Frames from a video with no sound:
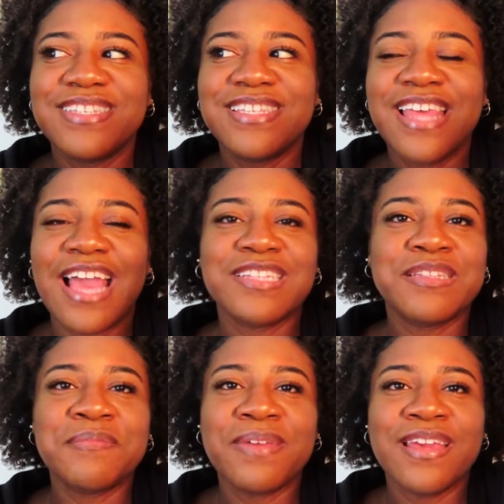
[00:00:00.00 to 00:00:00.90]

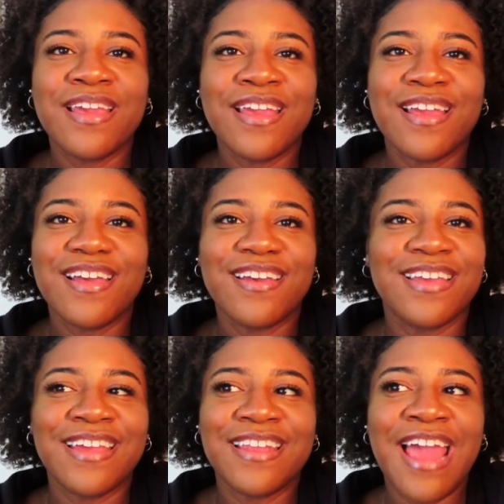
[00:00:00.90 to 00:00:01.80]
texted me
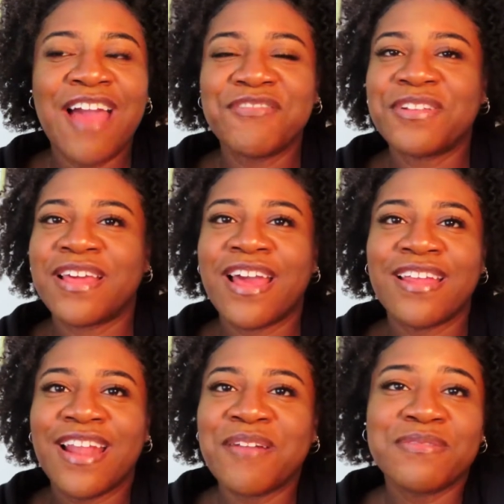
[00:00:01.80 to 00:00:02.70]
again after that,
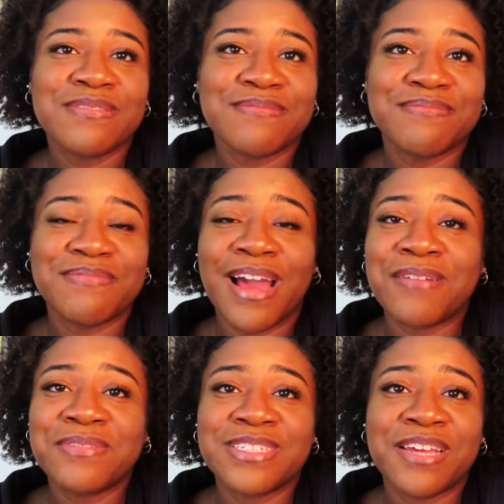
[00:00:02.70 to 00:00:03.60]
and I was
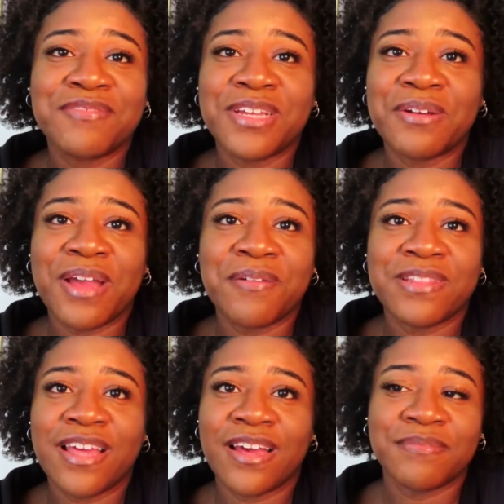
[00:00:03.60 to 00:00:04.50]
definitely okay
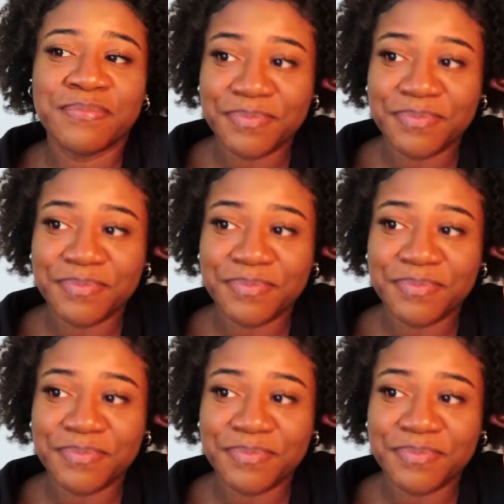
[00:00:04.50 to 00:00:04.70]
with that.